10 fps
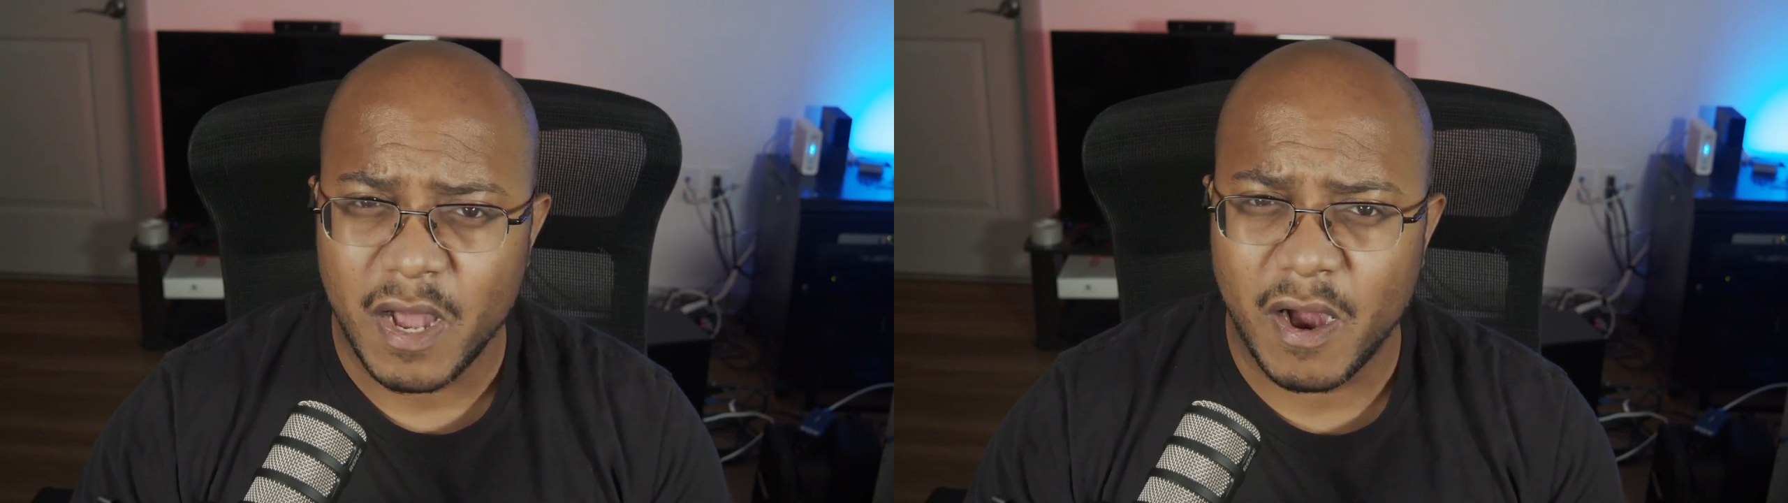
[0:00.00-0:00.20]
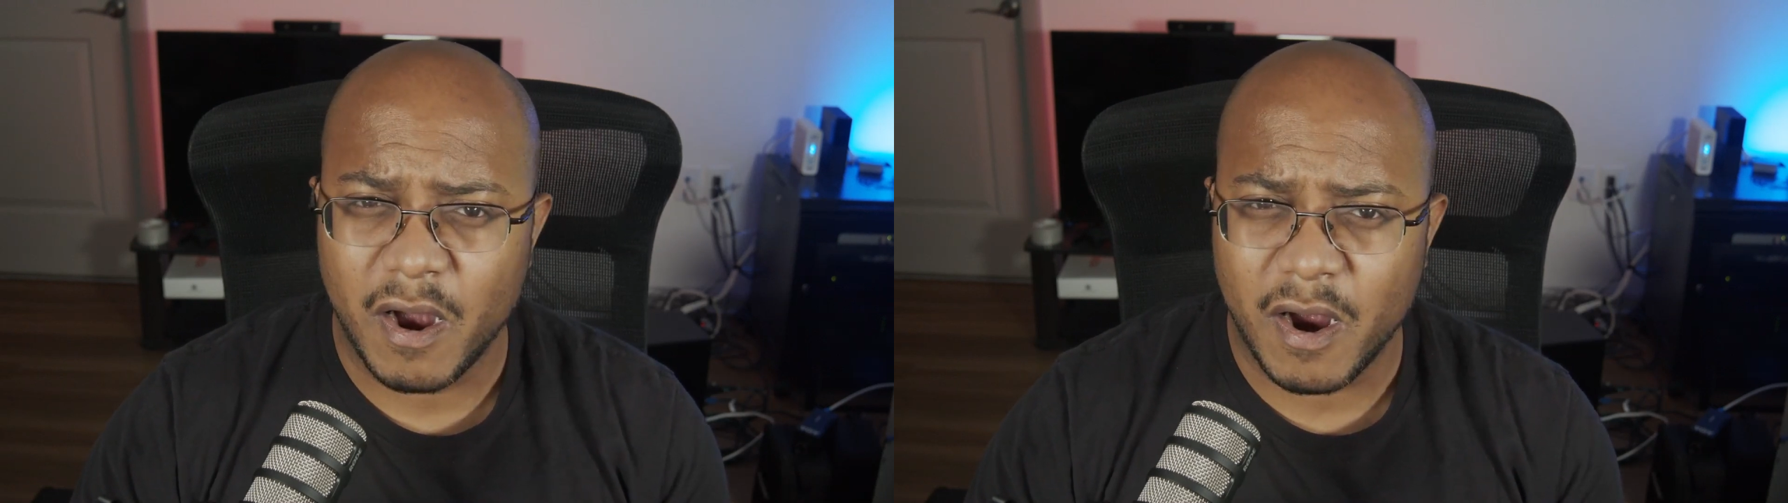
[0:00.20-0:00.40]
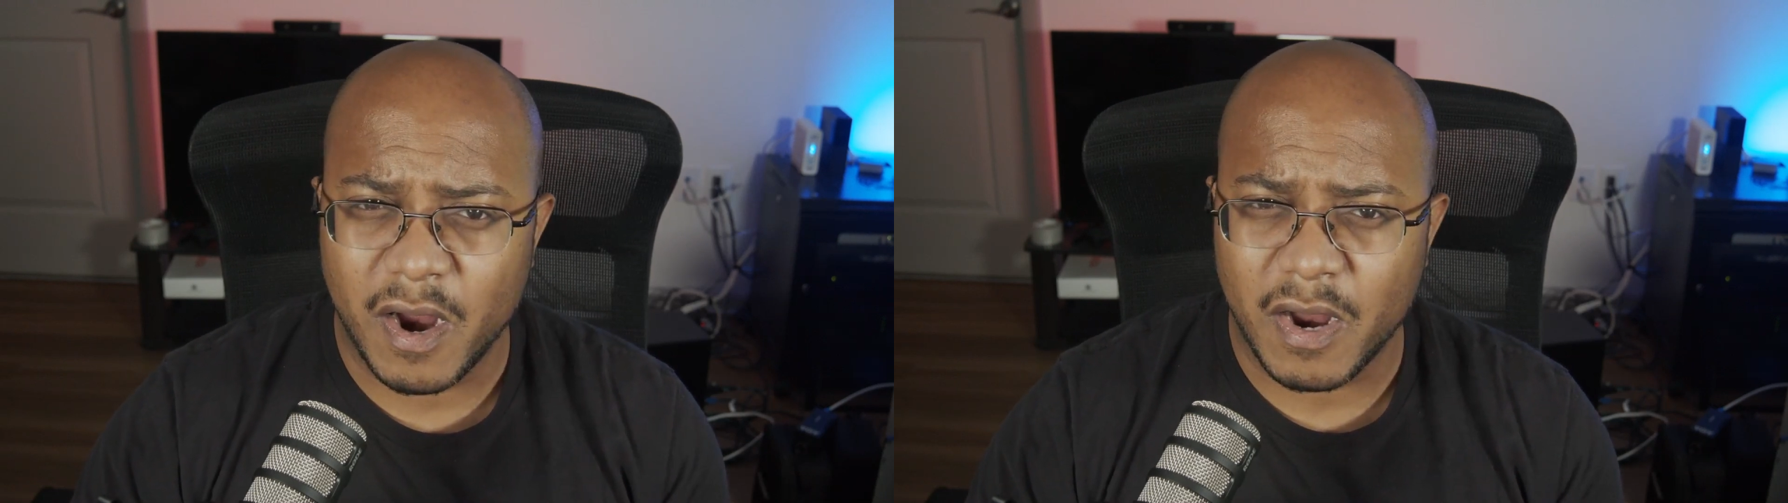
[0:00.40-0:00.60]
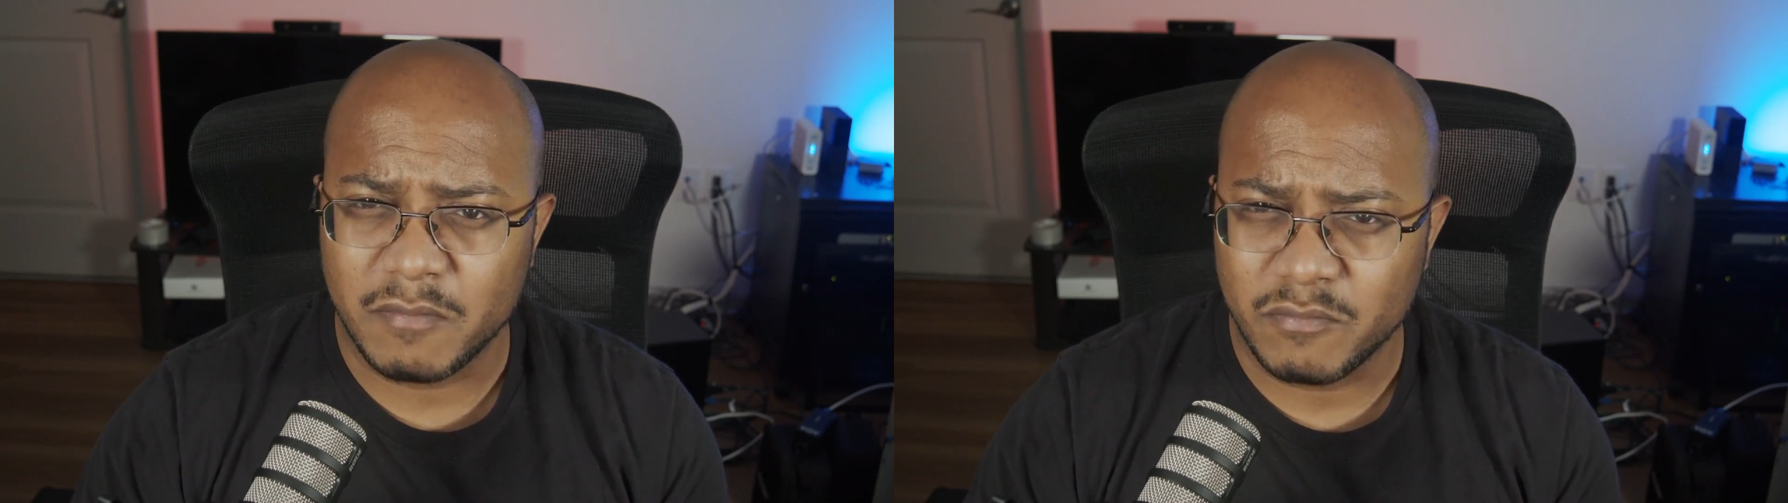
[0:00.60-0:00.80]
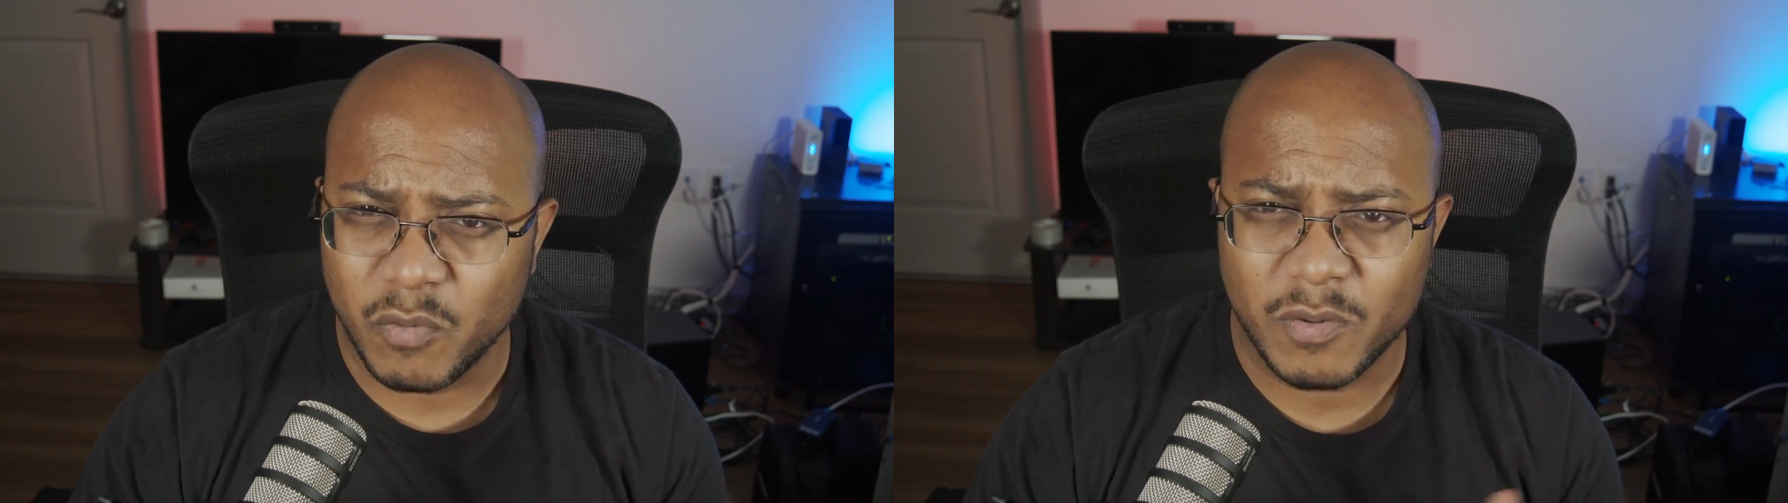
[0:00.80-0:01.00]
are
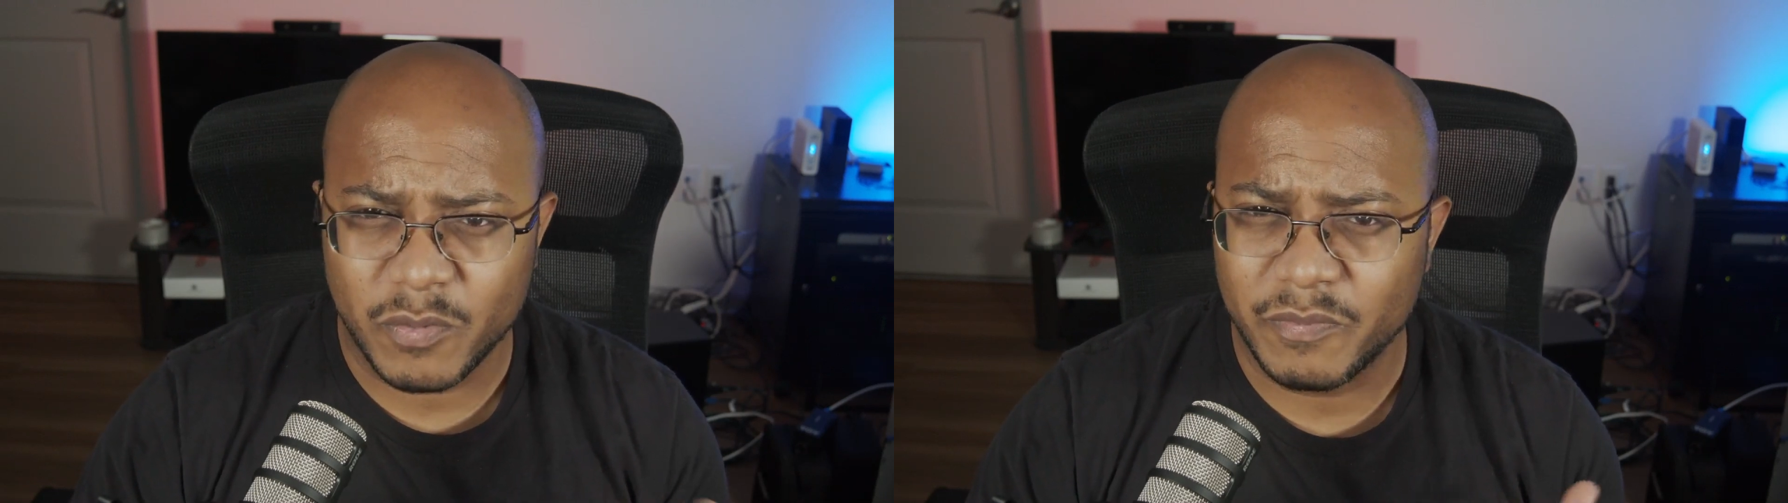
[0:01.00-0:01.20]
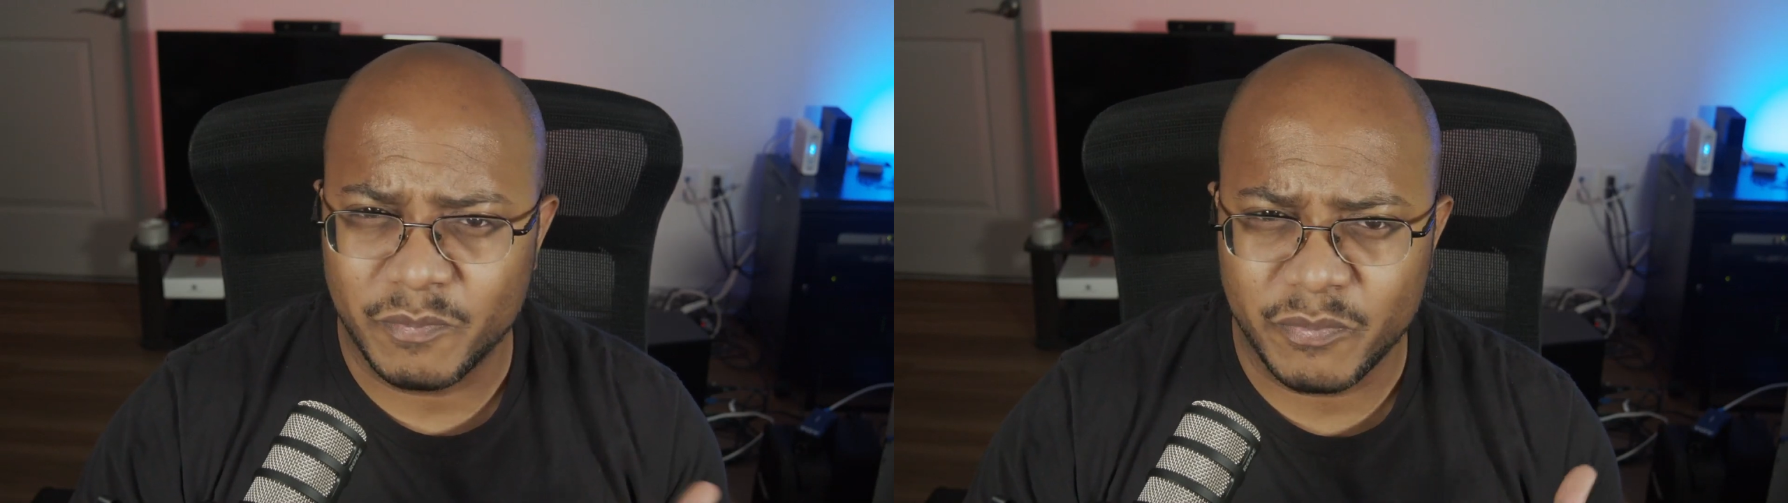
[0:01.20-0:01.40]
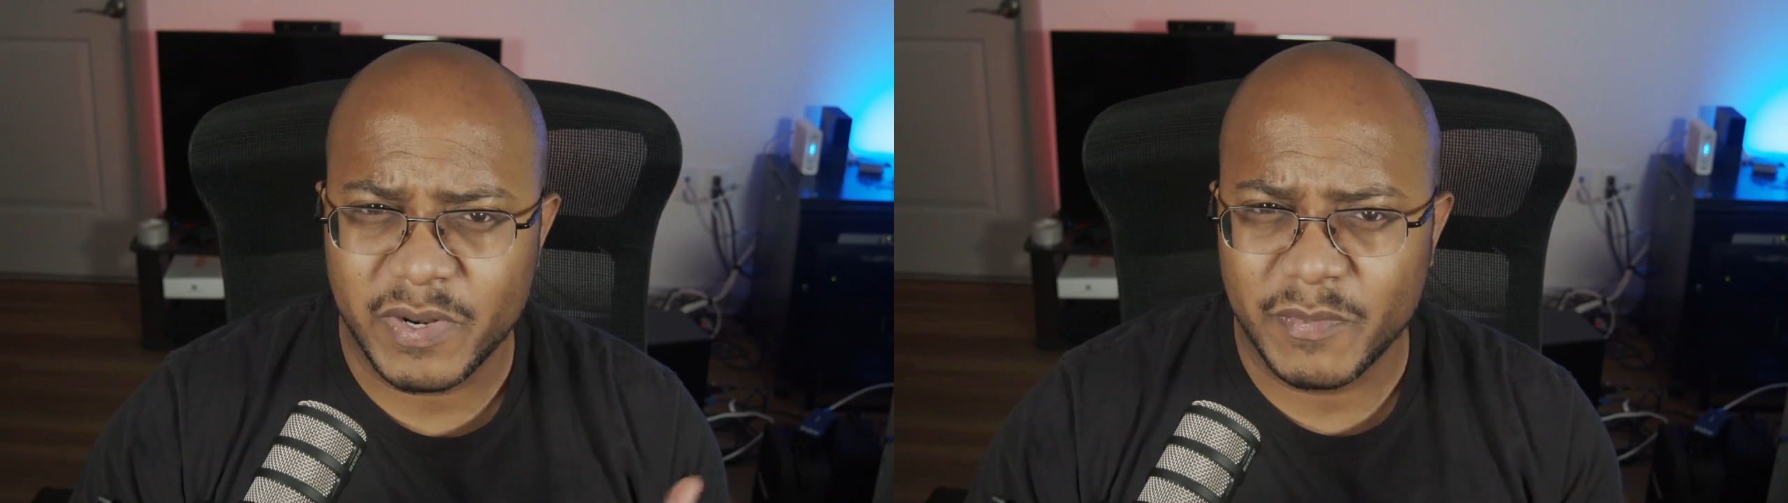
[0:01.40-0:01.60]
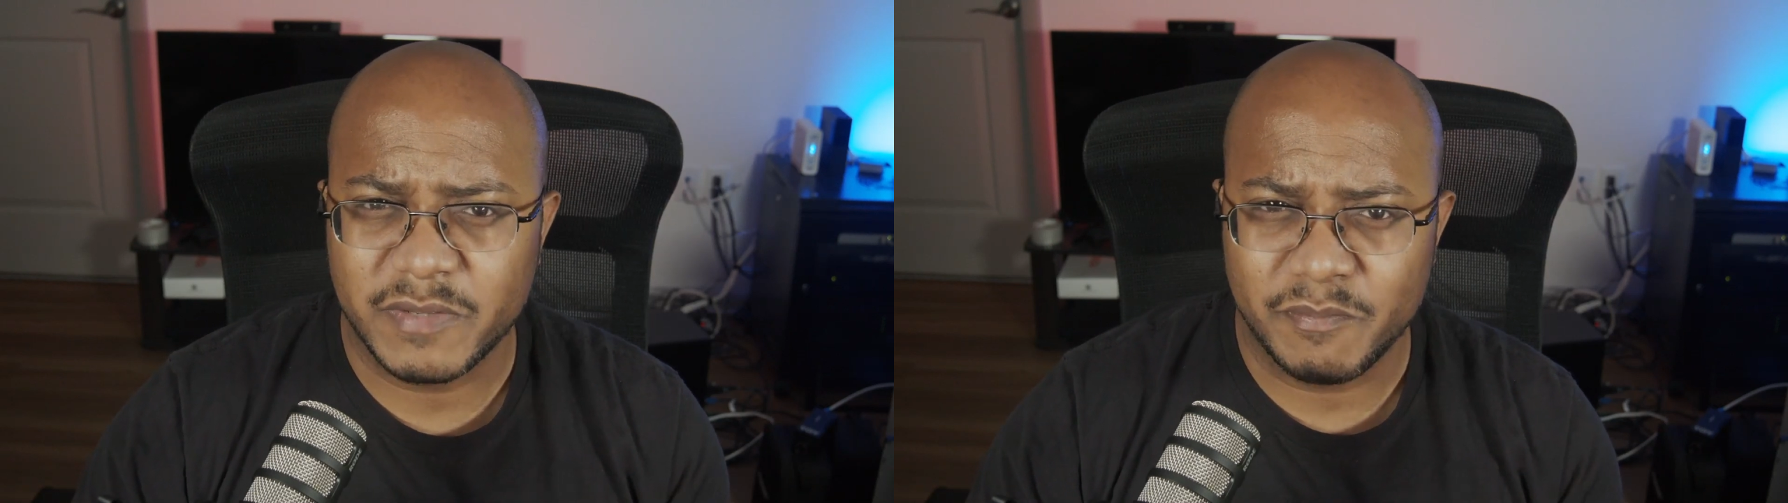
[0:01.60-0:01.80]
work with pretty much